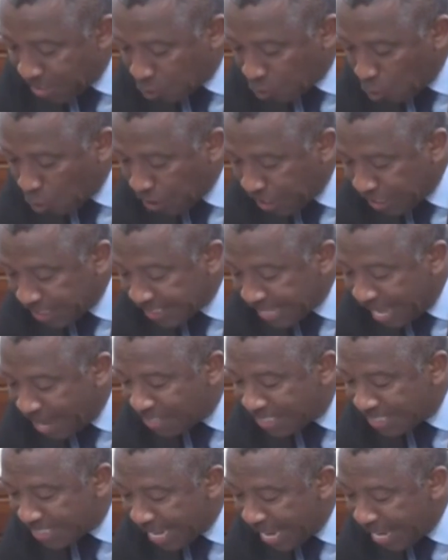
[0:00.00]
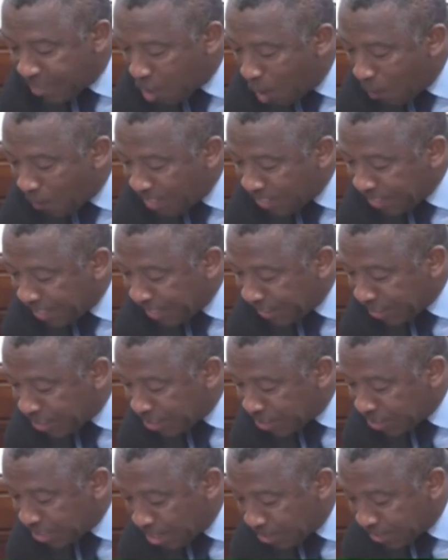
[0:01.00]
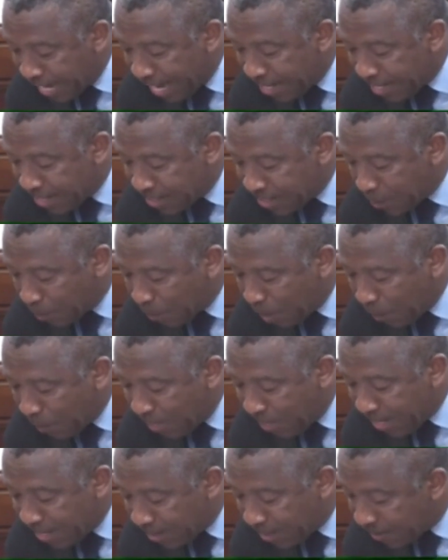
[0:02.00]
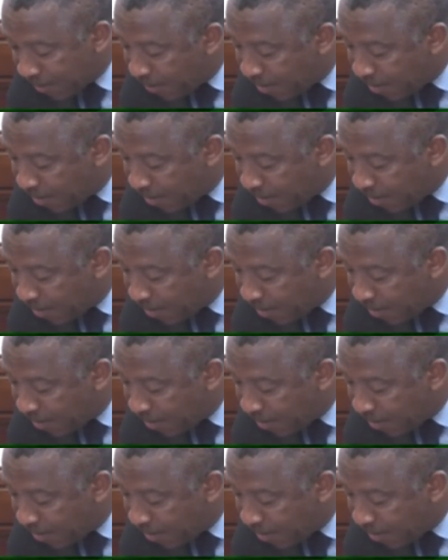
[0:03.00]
is quoted as having said, commentators are telling the public